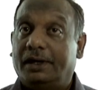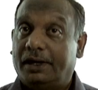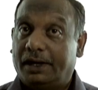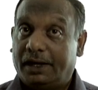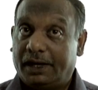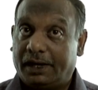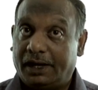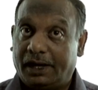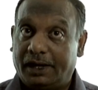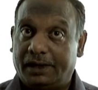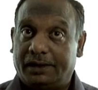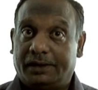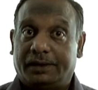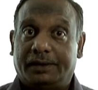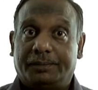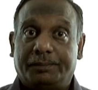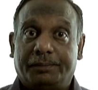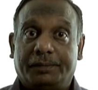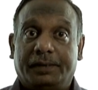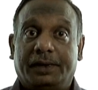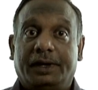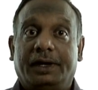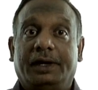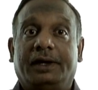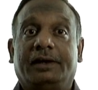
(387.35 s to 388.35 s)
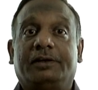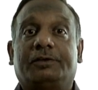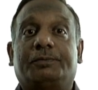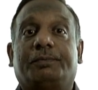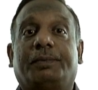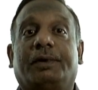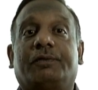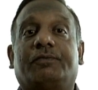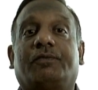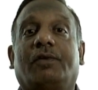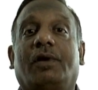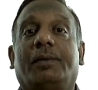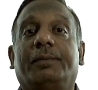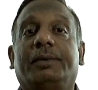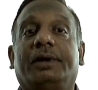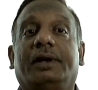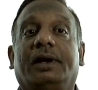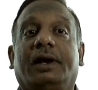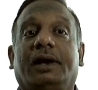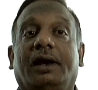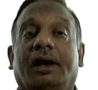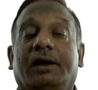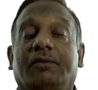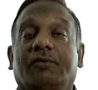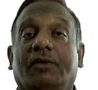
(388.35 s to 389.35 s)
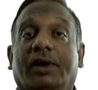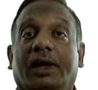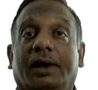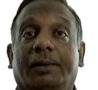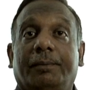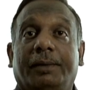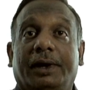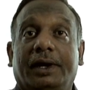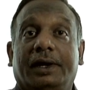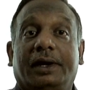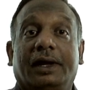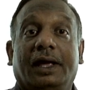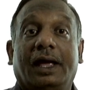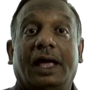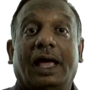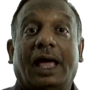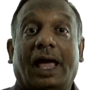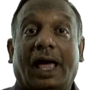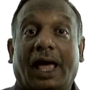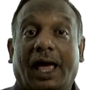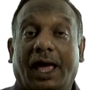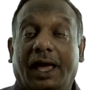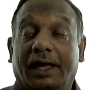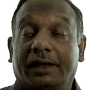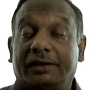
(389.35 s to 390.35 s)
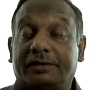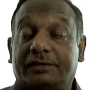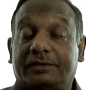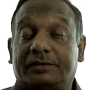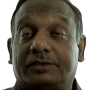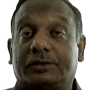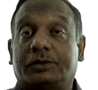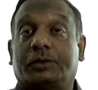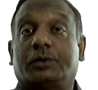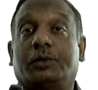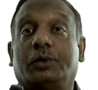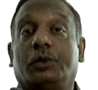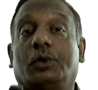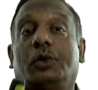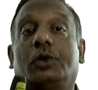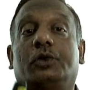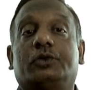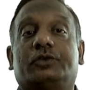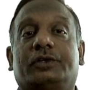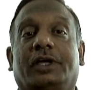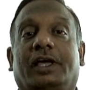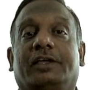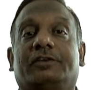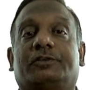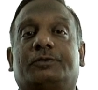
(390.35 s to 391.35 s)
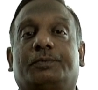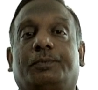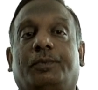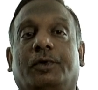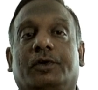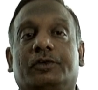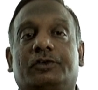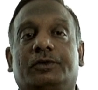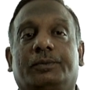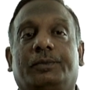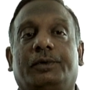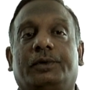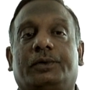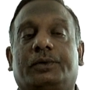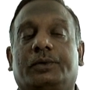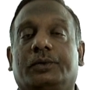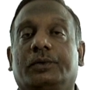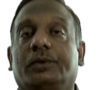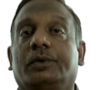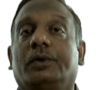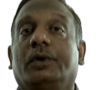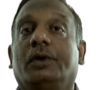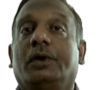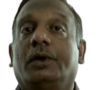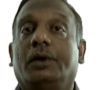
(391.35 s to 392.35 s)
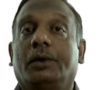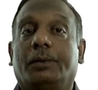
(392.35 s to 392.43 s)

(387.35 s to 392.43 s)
again, it is performed in an environment as close as possible to